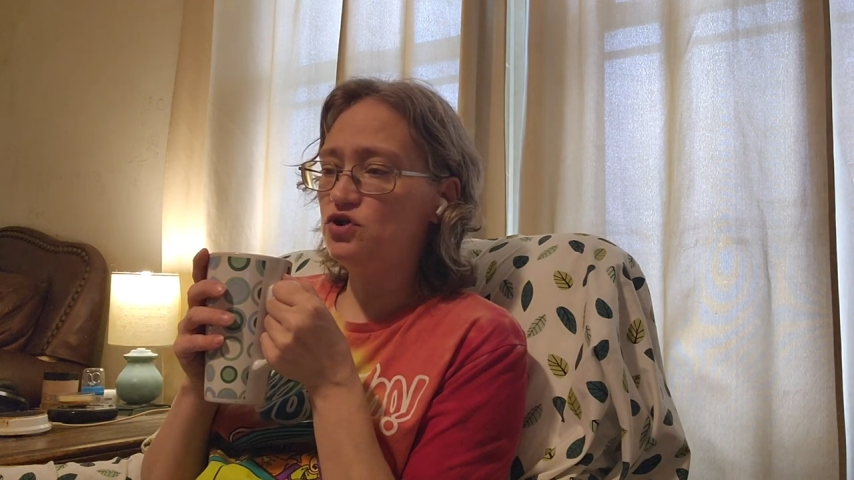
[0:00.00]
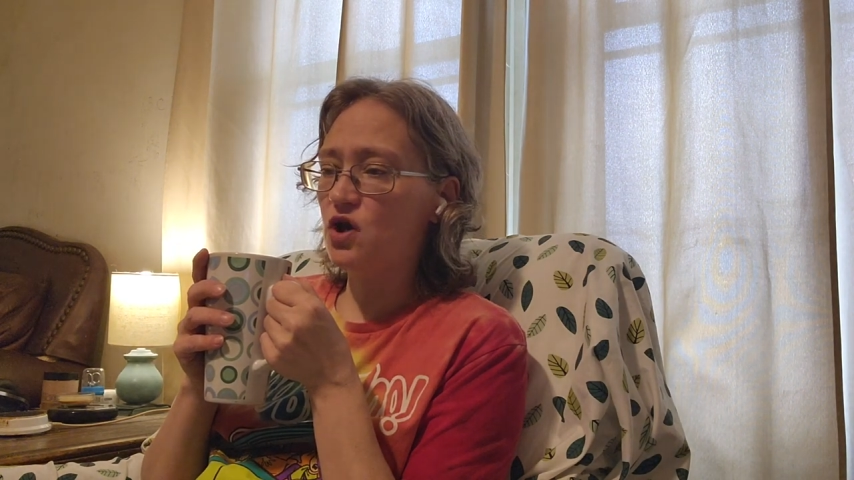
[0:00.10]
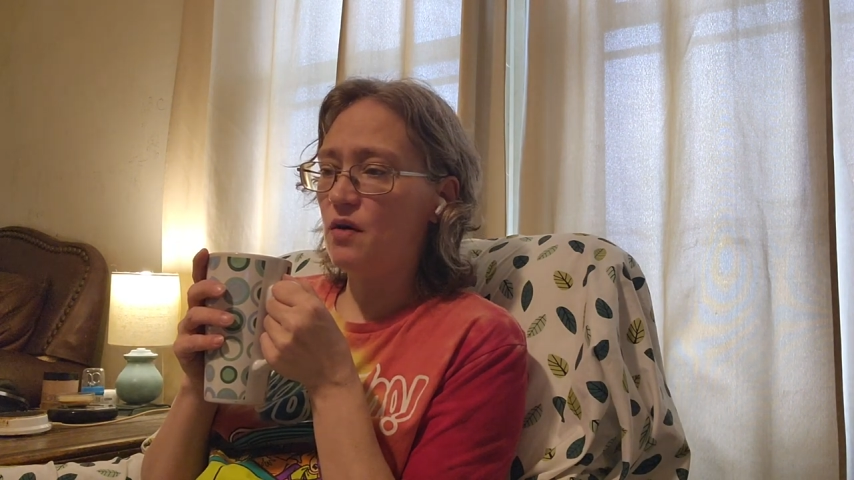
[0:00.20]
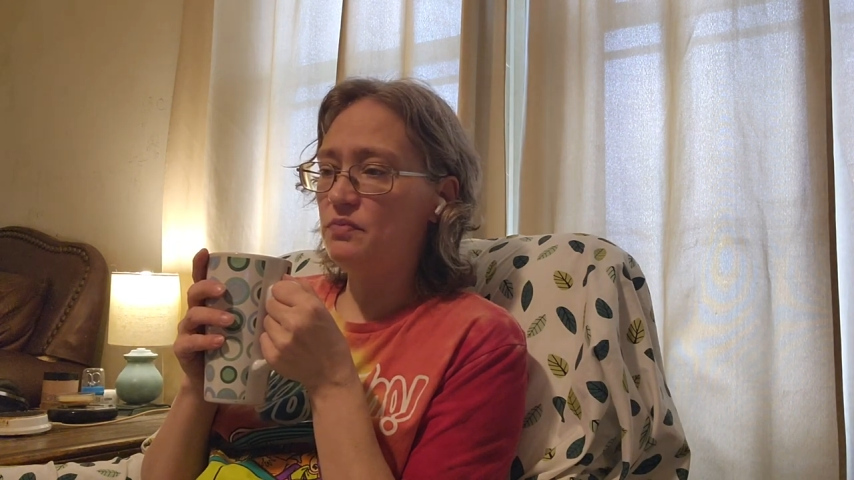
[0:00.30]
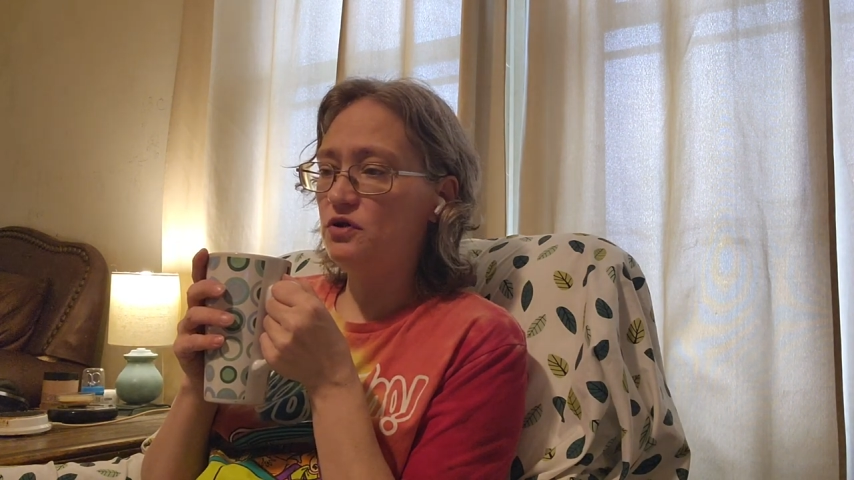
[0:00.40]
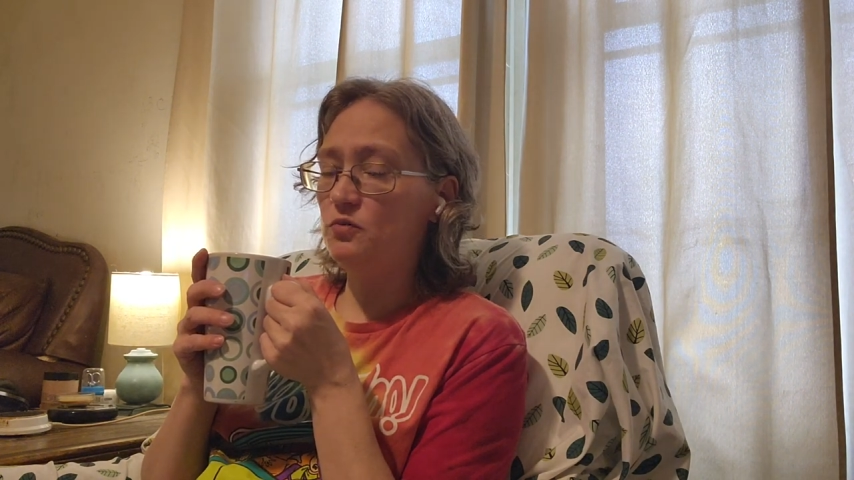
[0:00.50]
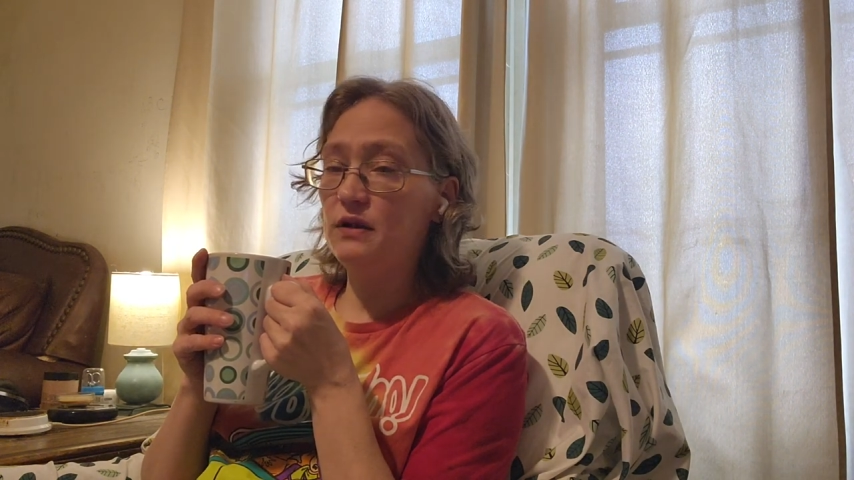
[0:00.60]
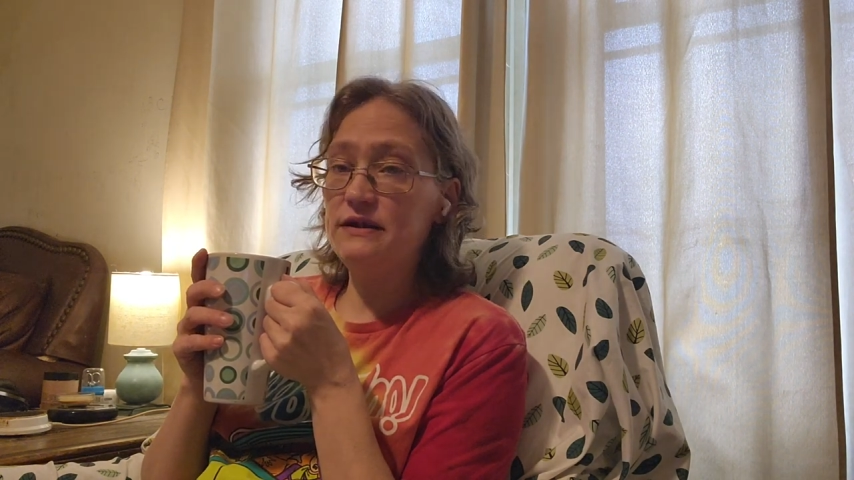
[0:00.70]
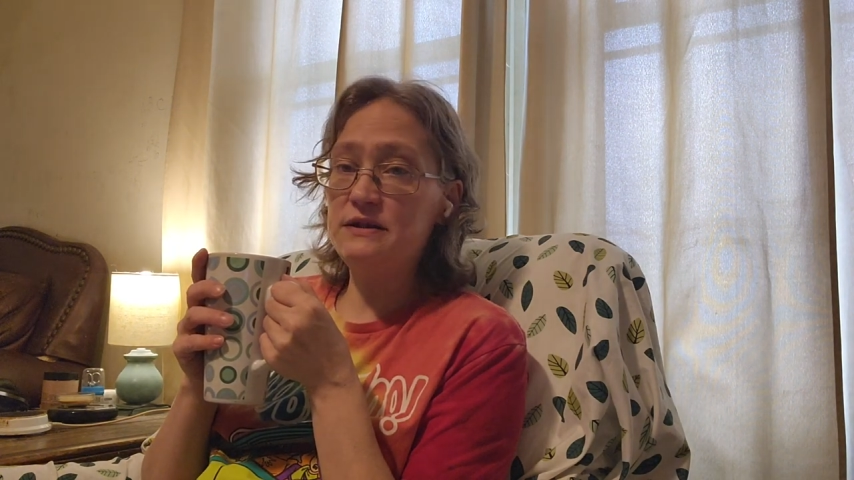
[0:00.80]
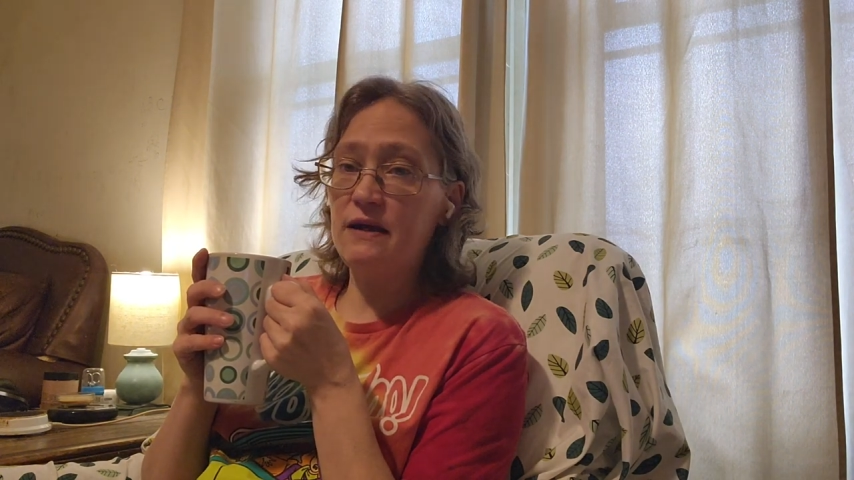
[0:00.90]
shop to
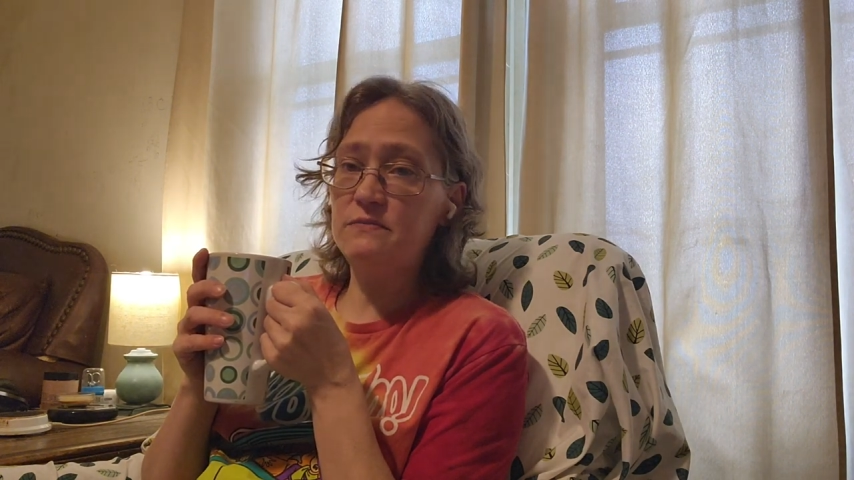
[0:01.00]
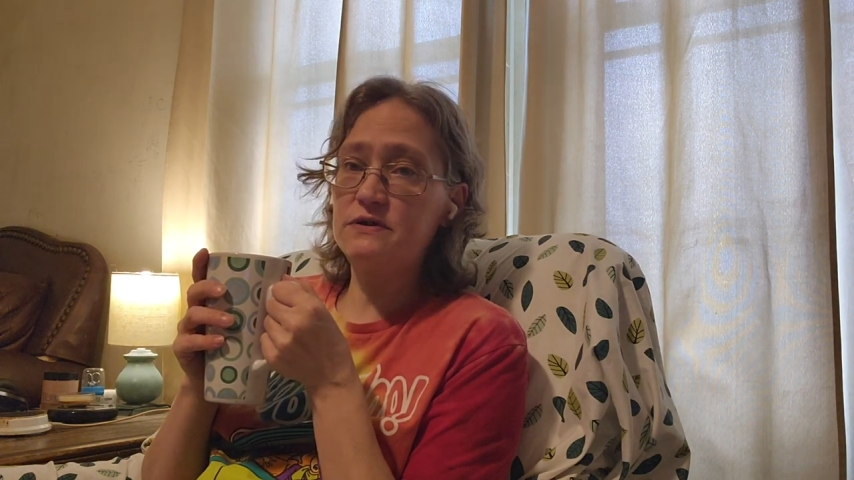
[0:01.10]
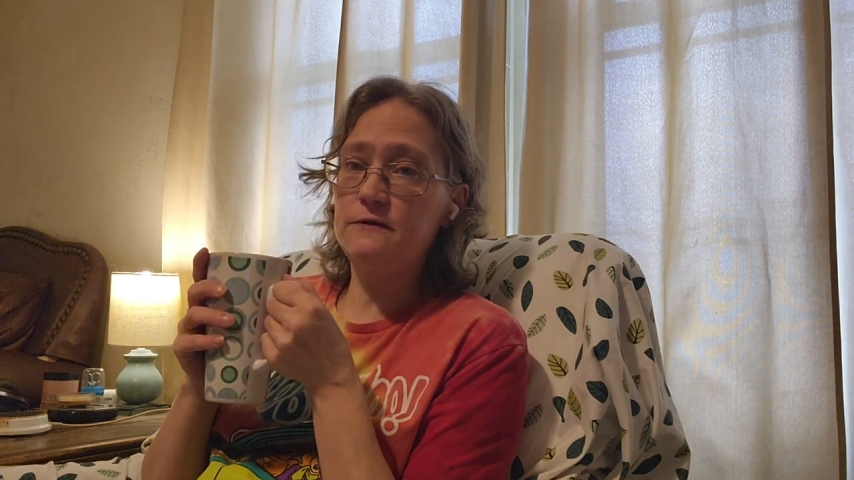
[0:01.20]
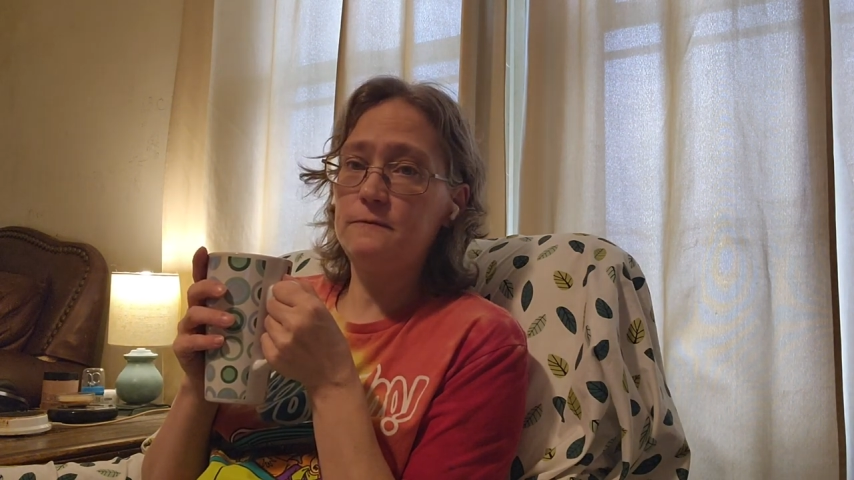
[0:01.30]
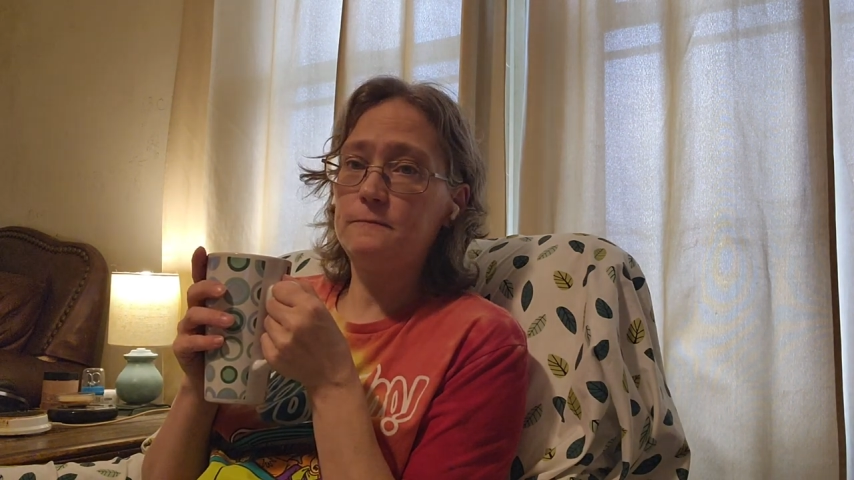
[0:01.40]
place names.